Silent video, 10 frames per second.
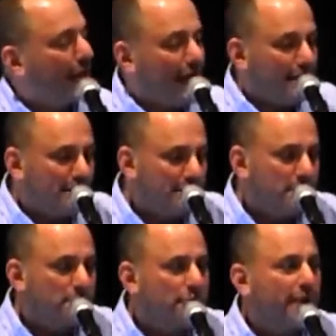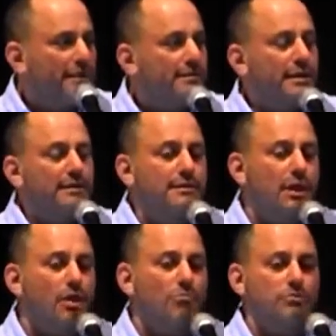and printing the
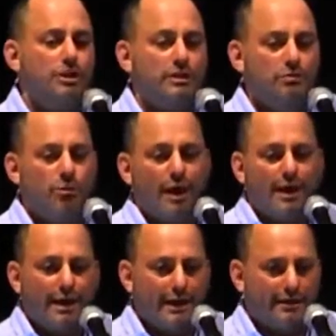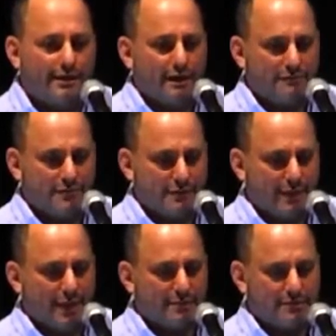object one layer after
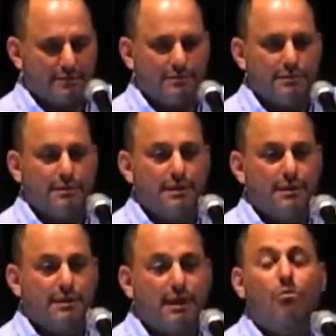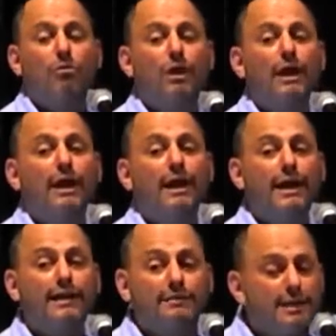the other. Now,
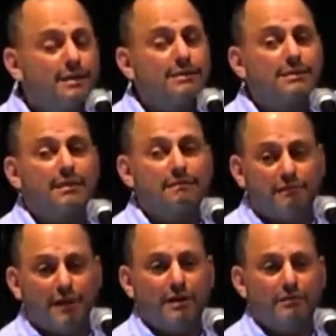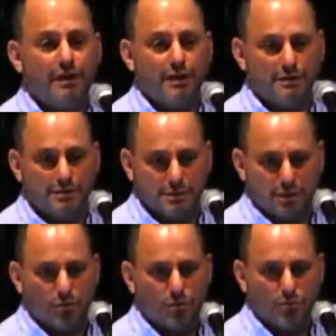it is a very
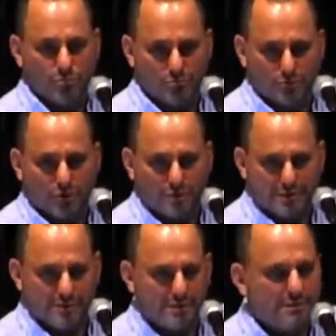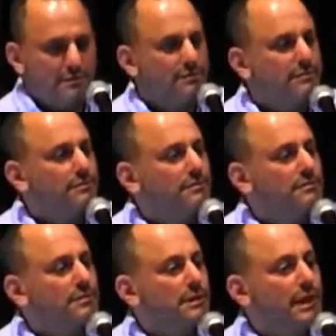slow process.
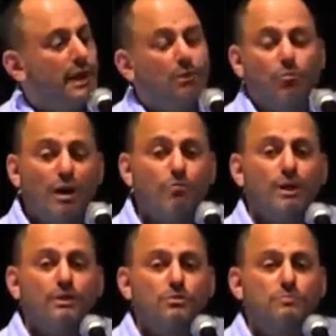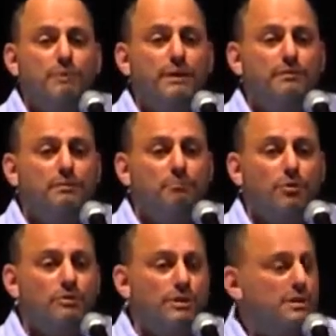And one way to speed up the
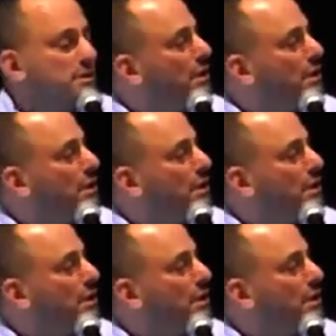process